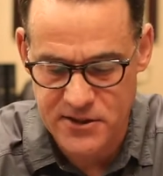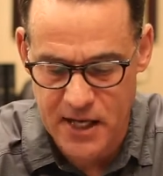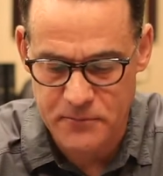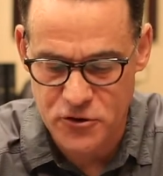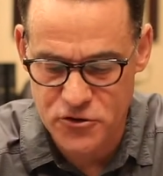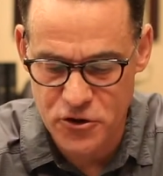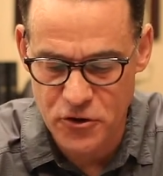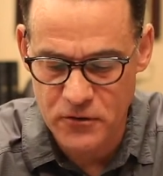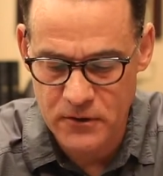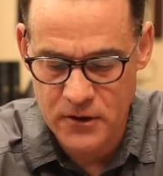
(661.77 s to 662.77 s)
chapter
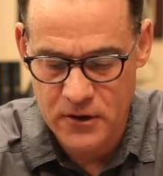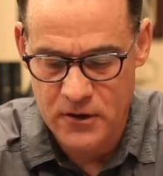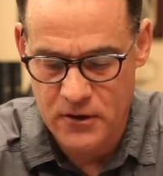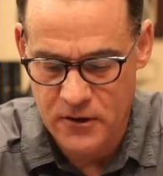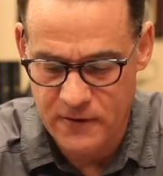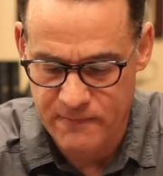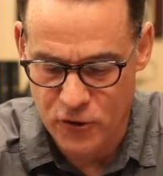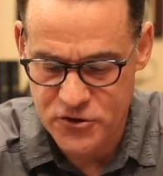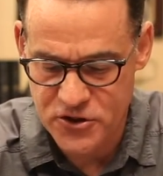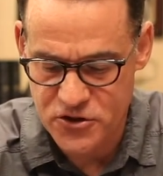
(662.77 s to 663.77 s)
2,
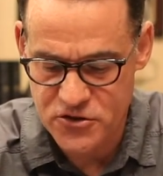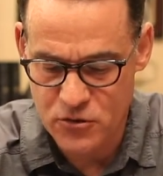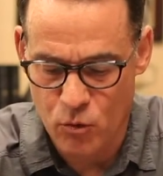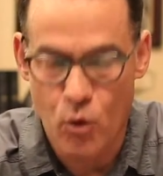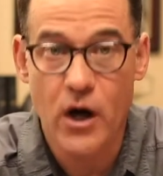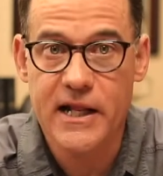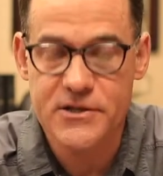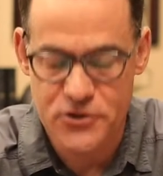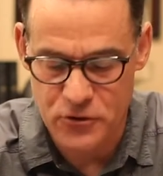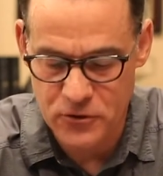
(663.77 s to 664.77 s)
verses 1 and
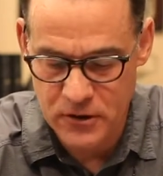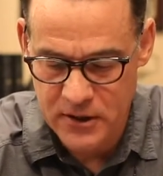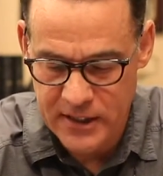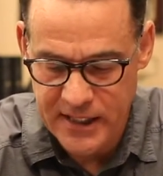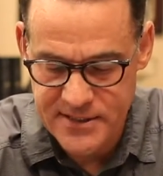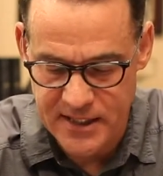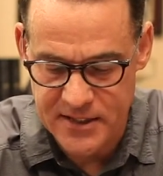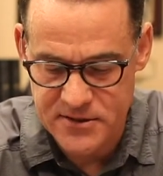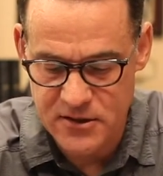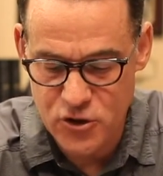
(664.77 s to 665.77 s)
2 he
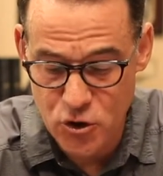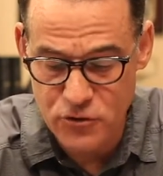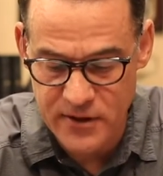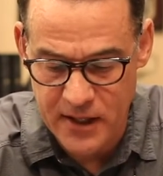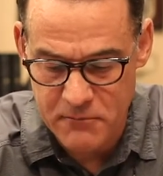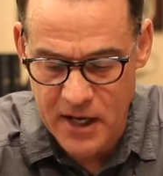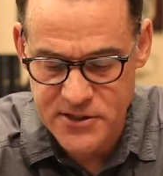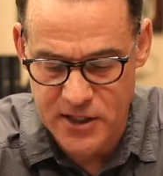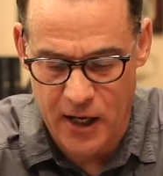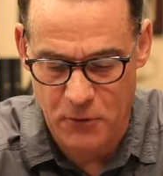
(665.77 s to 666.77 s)
says, You then, my
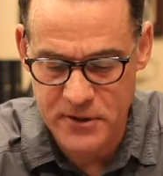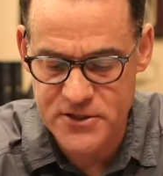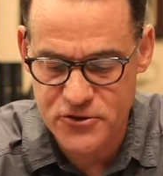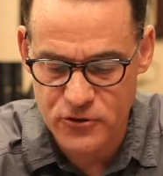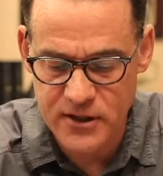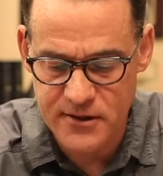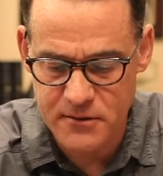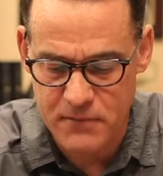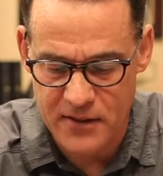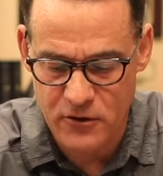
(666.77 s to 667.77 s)
child, be strengthened
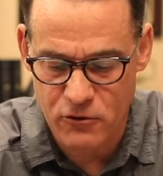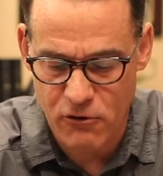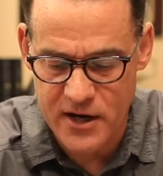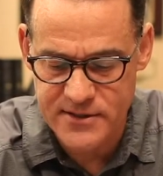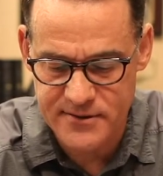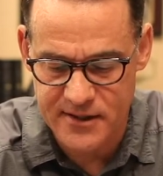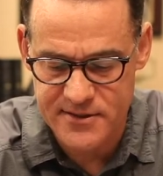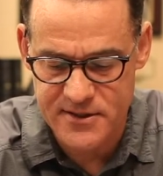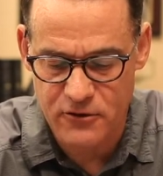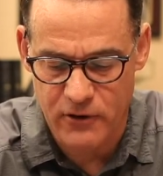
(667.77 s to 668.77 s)
by the grace that is
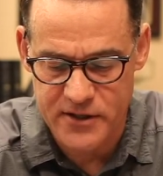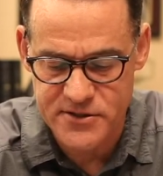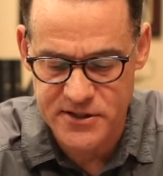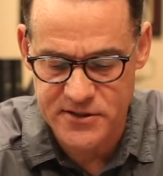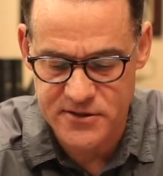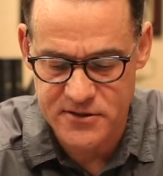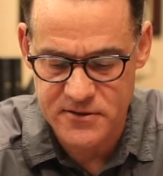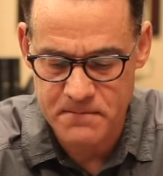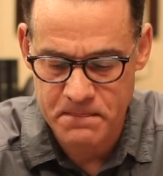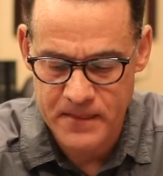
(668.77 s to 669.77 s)
in Christ Jesus.
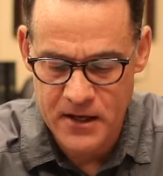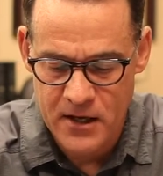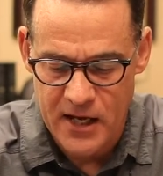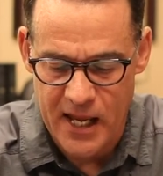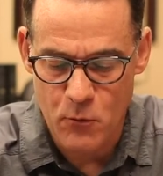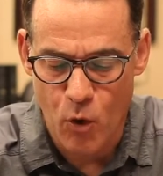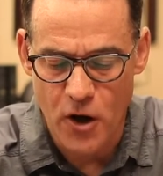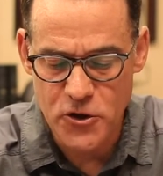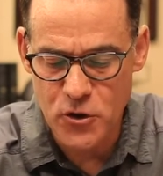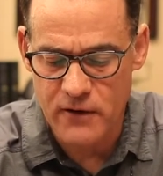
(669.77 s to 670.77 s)
And
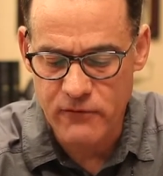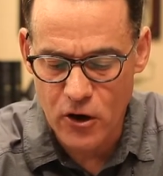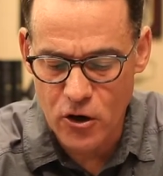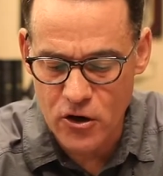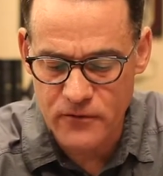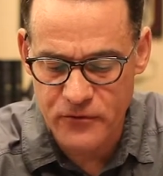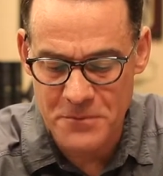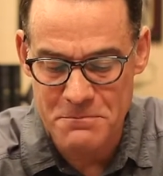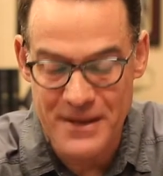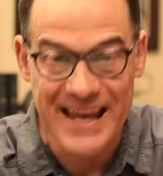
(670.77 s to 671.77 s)
what you have heard
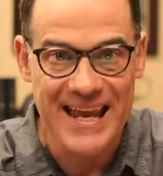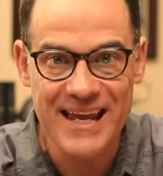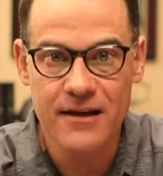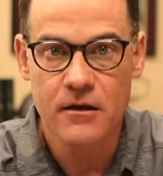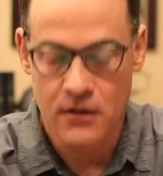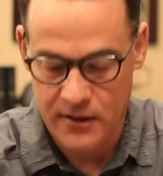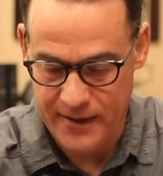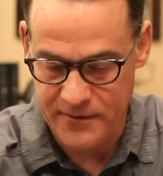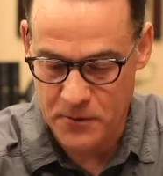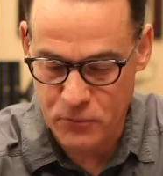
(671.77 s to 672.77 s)
from me
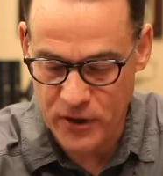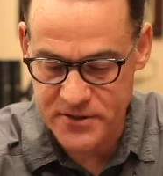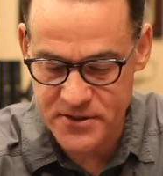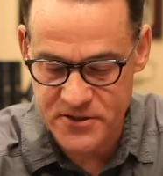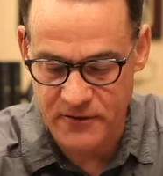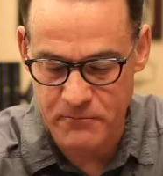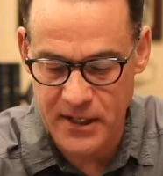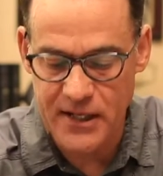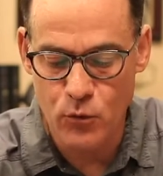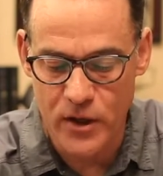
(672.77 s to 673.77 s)
in the presence of
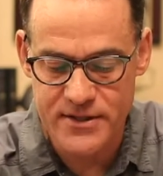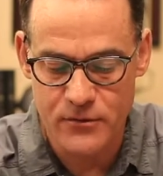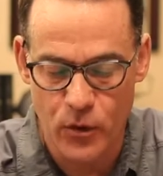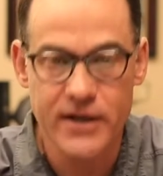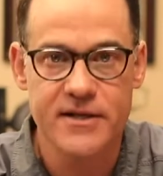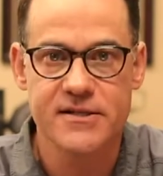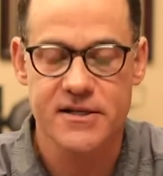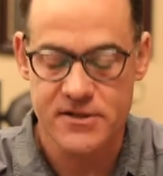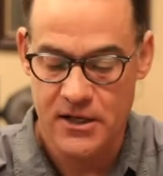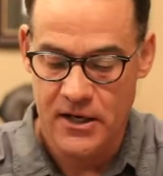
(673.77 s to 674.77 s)
many
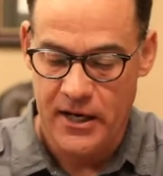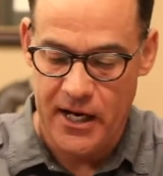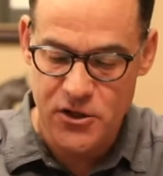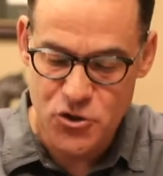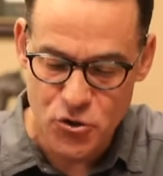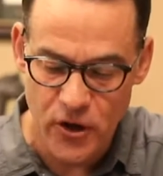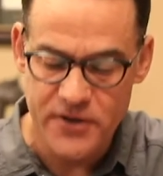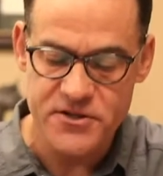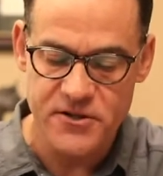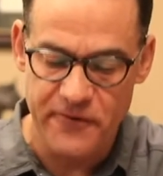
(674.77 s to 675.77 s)
witnesses,
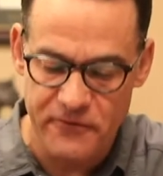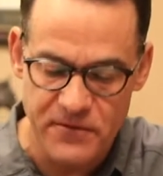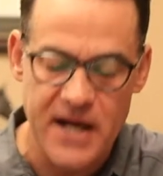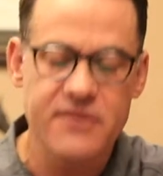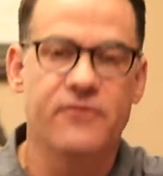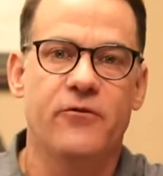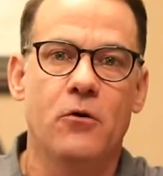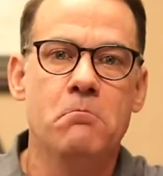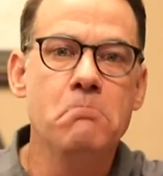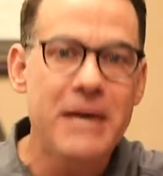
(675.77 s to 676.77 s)
entrust to faithful
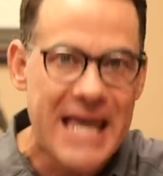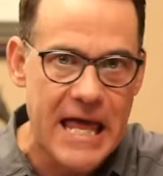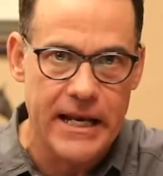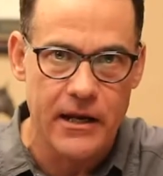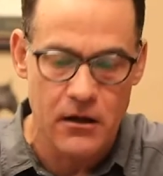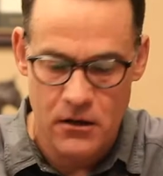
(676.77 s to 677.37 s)
men